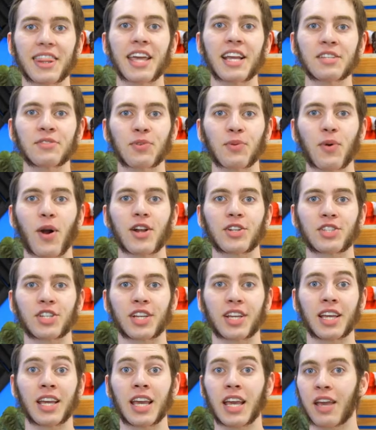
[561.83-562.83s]
Thanks for
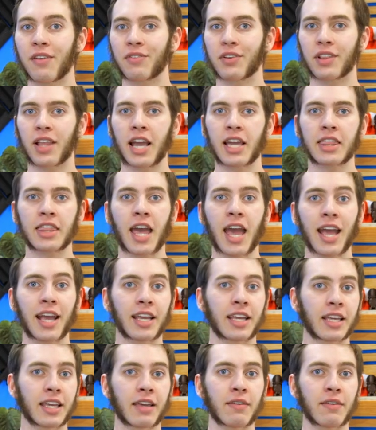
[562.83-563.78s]
watching. If you like that,